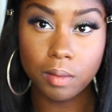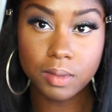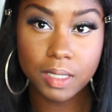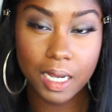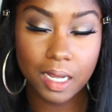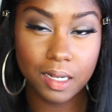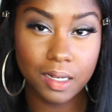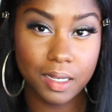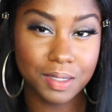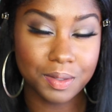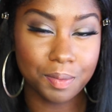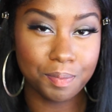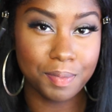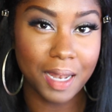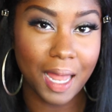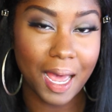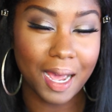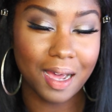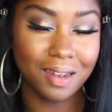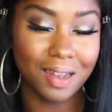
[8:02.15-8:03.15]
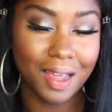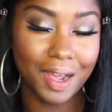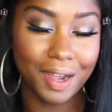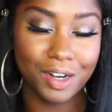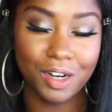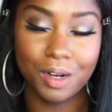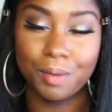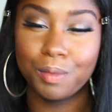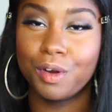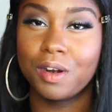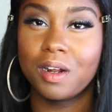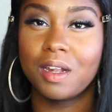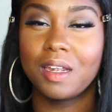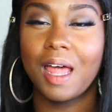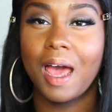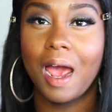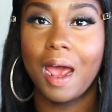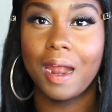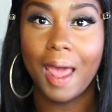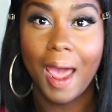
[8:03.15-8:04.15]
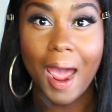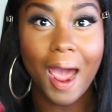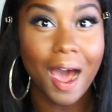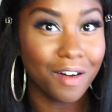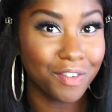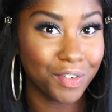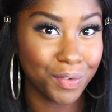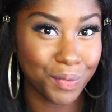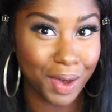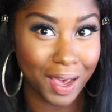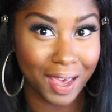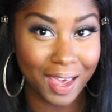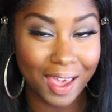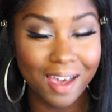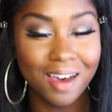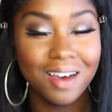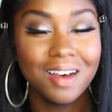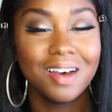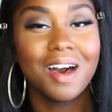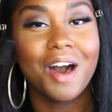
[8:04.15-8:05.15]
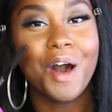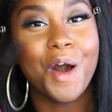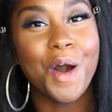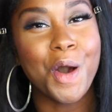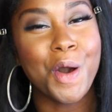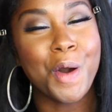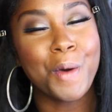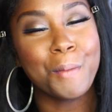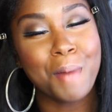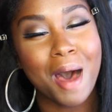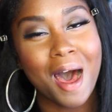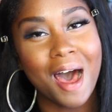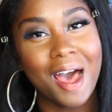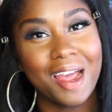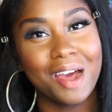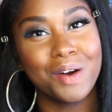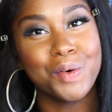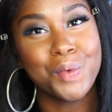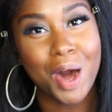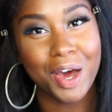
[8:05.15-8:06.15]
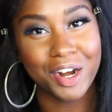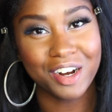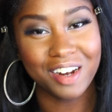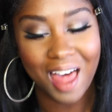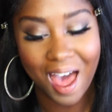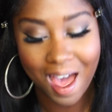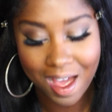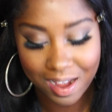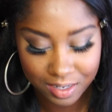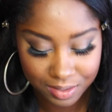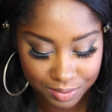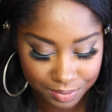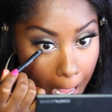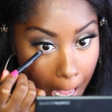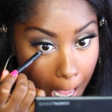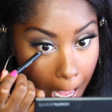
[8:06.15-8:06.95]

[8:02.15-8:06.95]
I'm taking this black liner and I'm going to line halfway on my waterline.